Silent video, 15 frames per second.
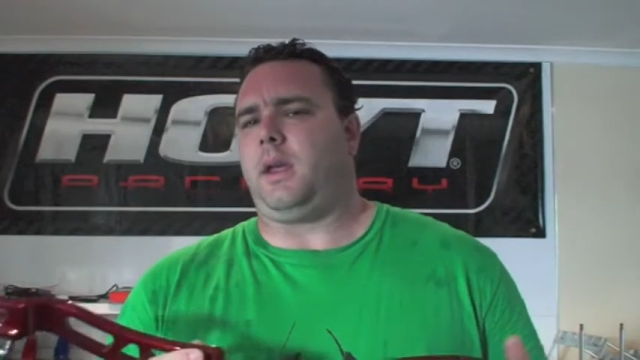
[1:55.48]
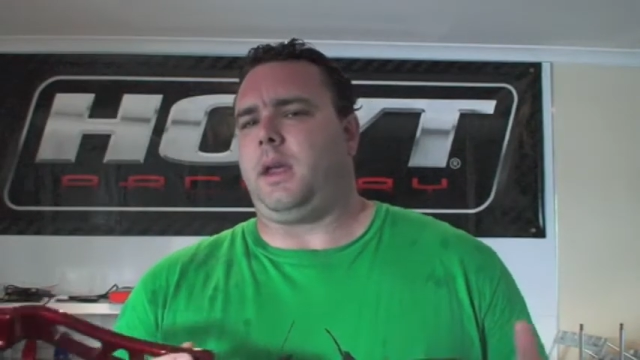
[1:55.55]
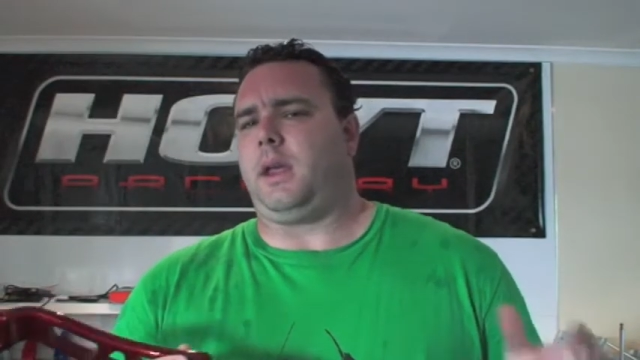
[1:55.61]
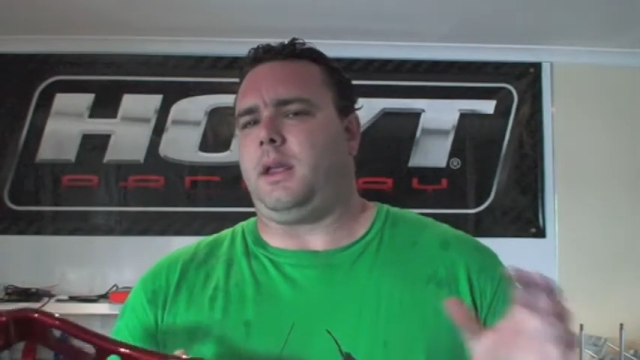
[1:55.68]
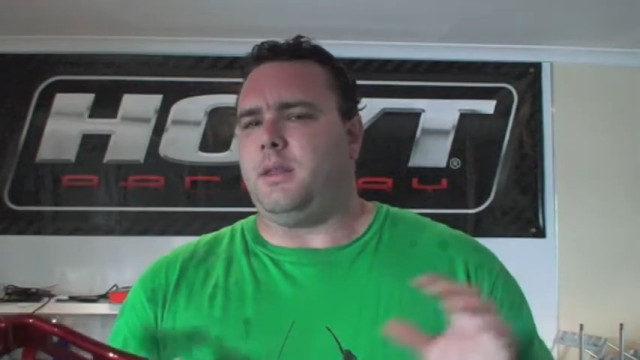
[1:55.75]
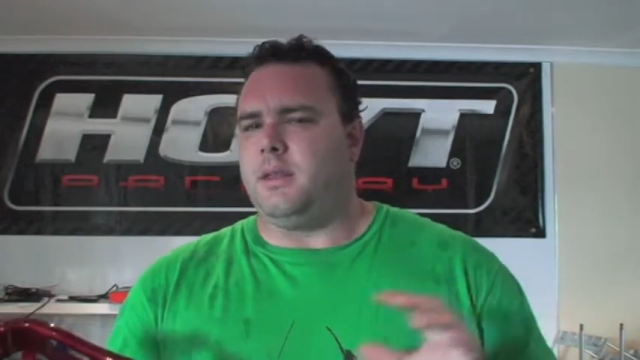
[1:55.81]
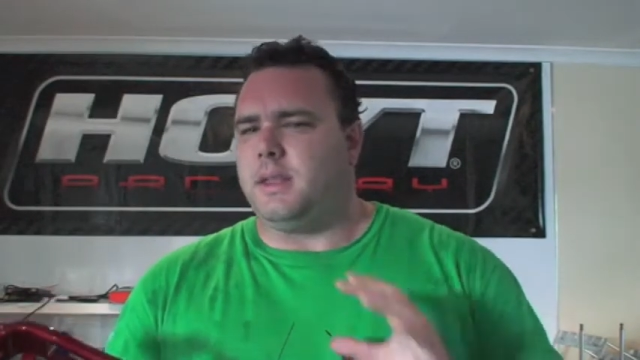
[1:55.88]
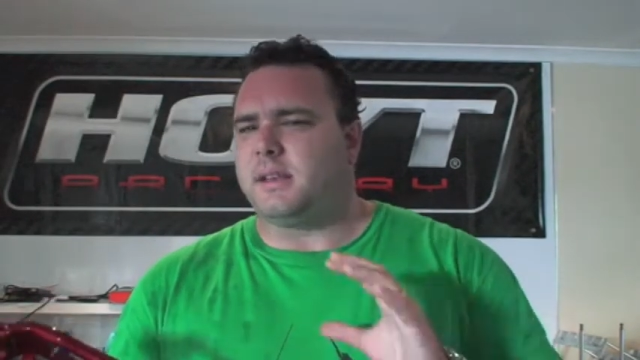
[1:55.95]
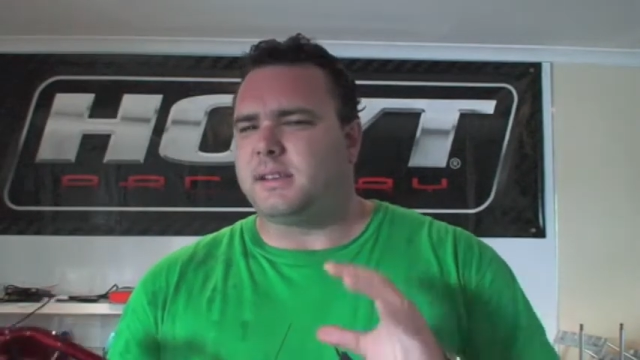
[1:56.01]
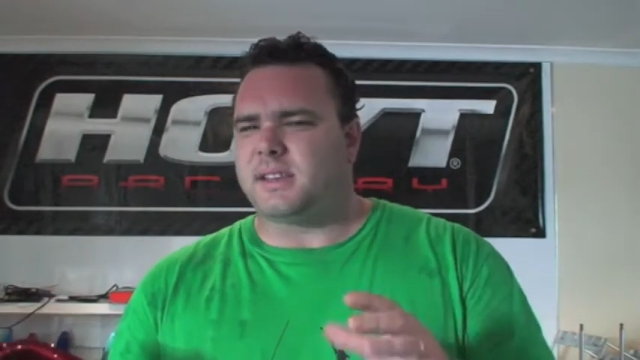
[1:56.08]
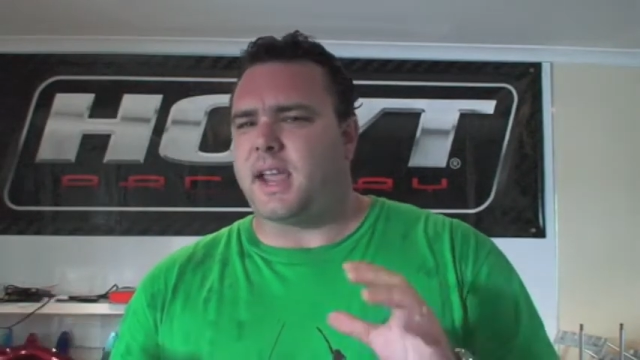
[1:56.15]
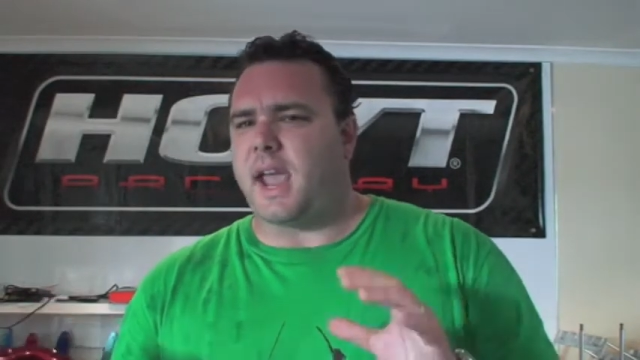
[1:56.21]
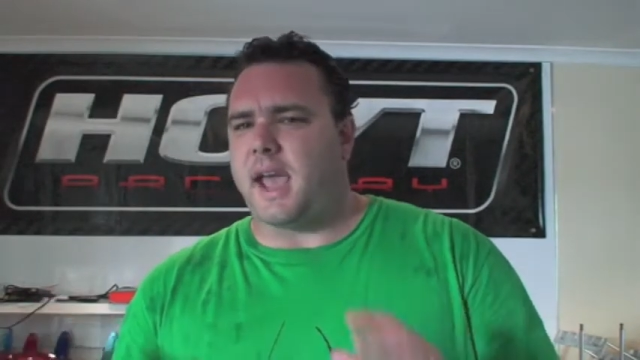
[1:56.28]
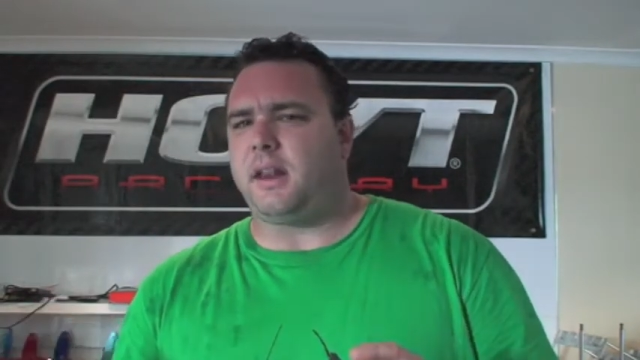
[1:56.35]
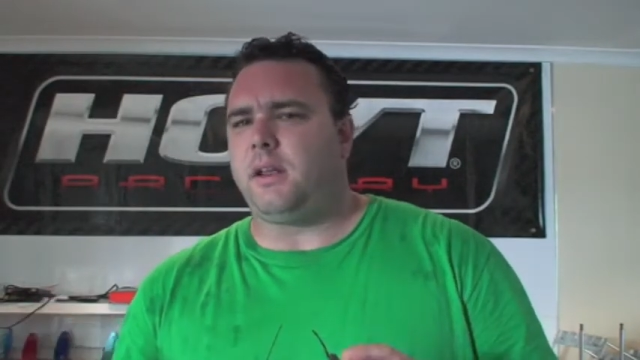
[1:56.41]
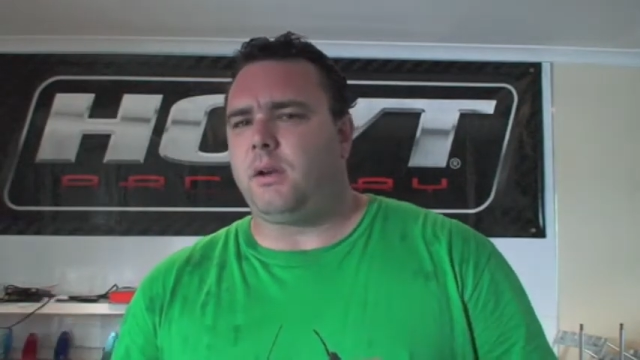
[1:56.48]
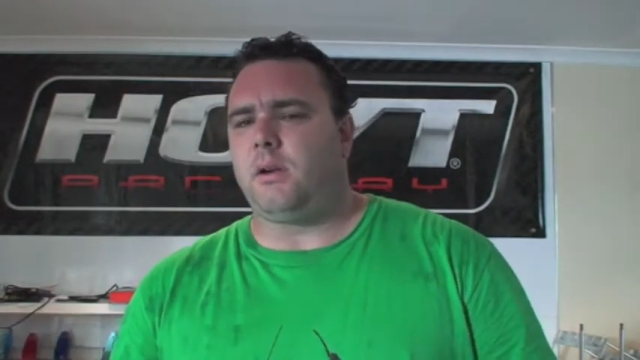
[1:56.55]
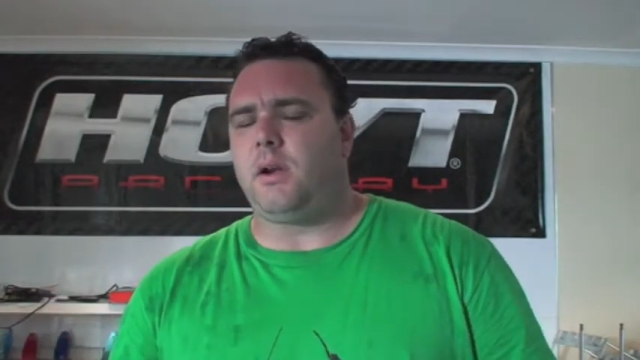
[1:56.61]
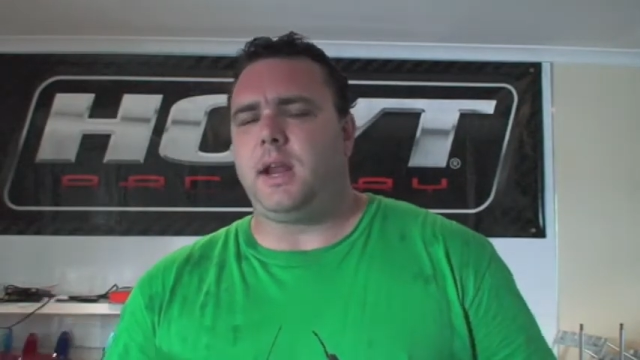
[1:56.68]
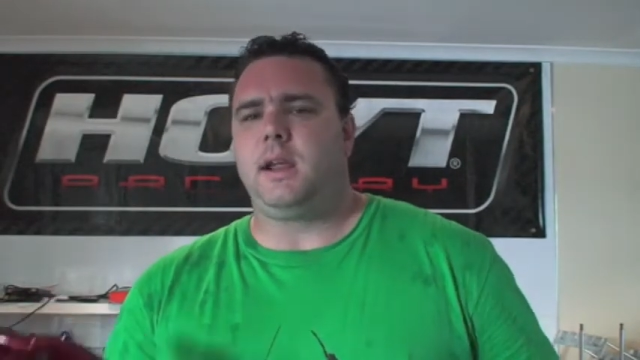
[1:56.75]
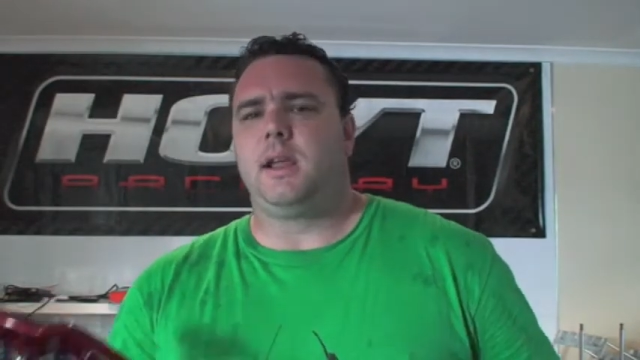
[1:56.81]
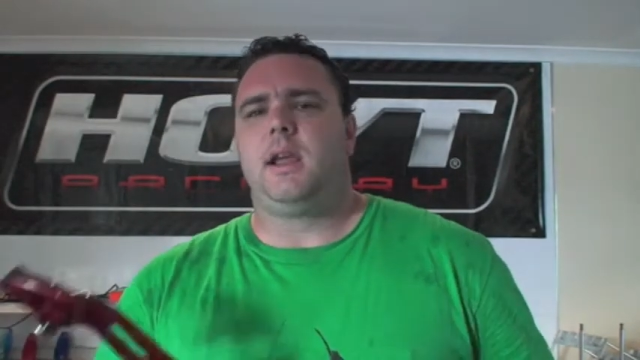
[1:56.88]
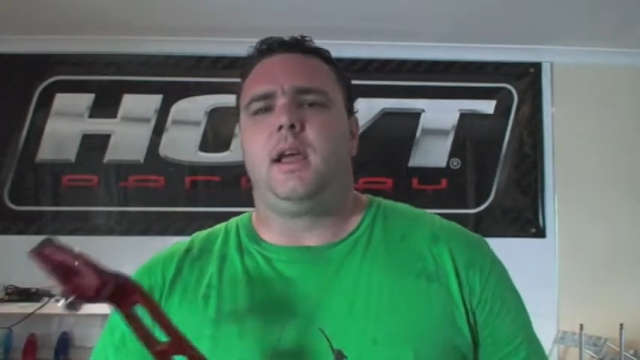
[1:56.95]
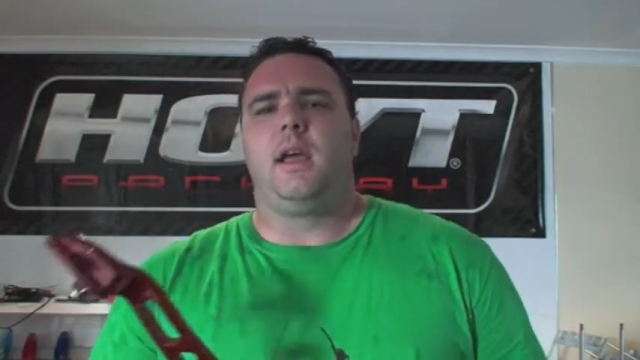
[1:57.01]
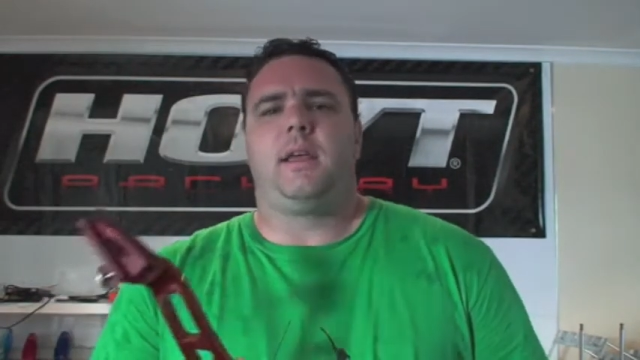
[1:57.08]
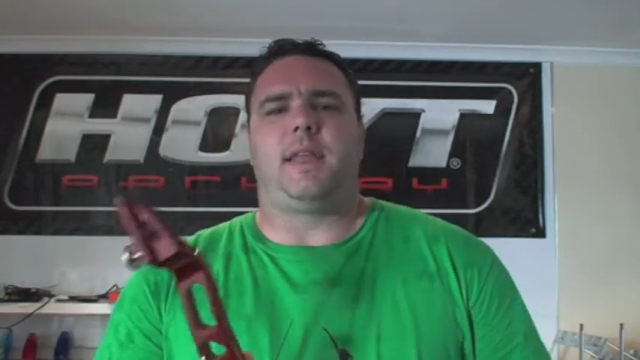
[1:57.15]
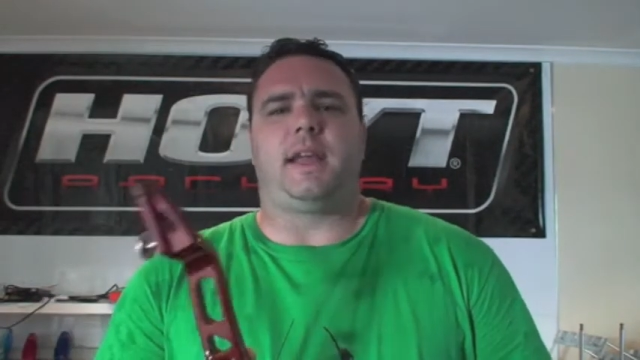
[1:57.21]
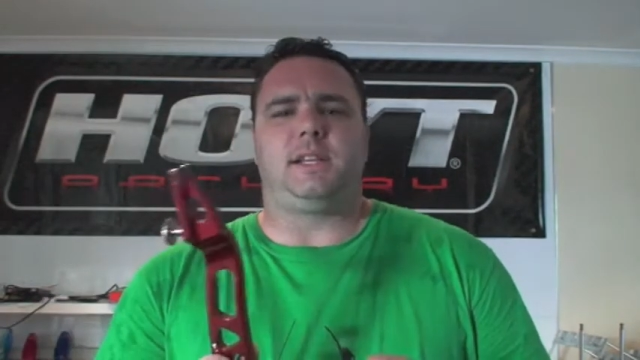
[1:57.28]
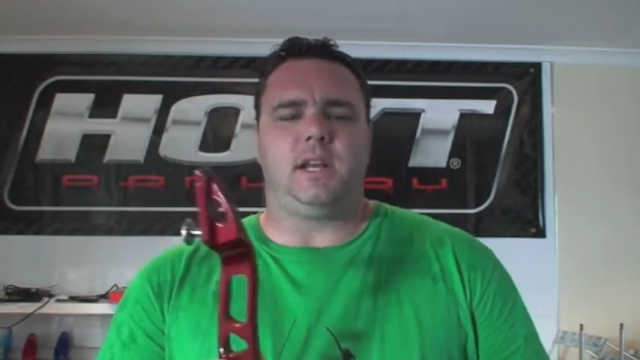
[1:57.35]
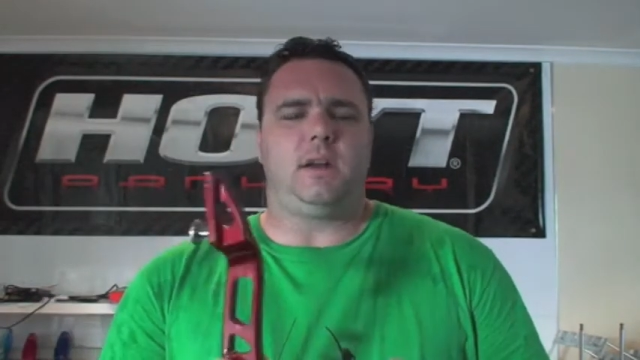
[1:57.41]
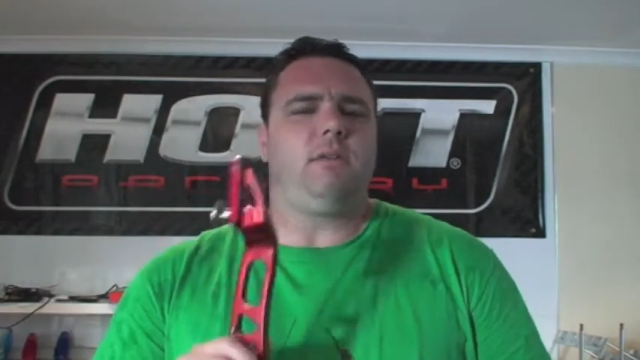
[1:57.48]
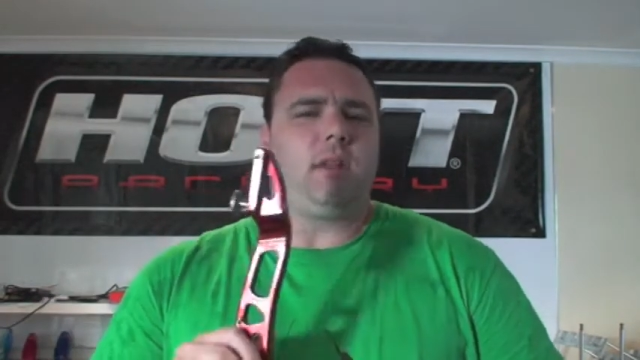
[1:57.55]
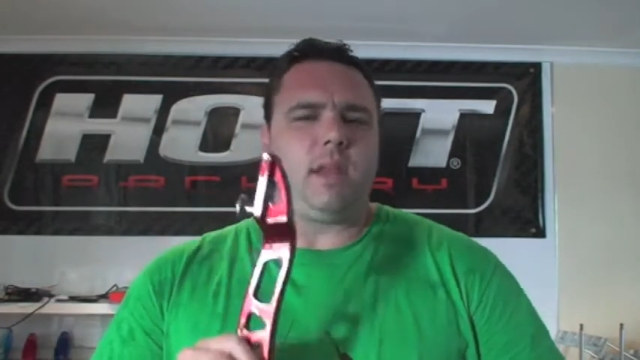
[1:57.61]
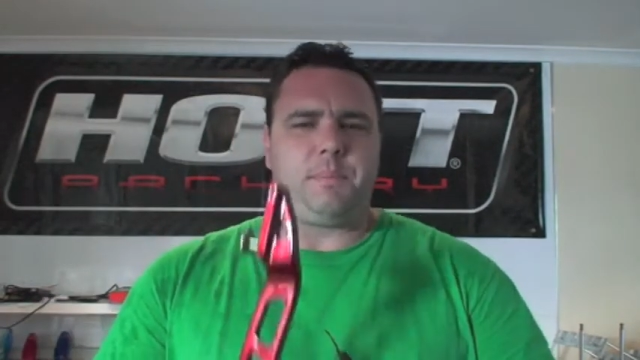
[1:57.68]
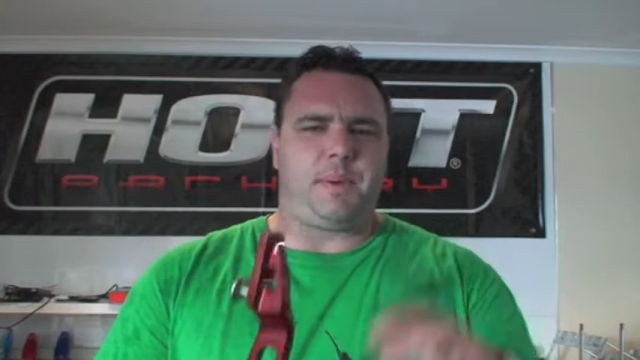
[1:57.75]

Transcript: in this category, they generally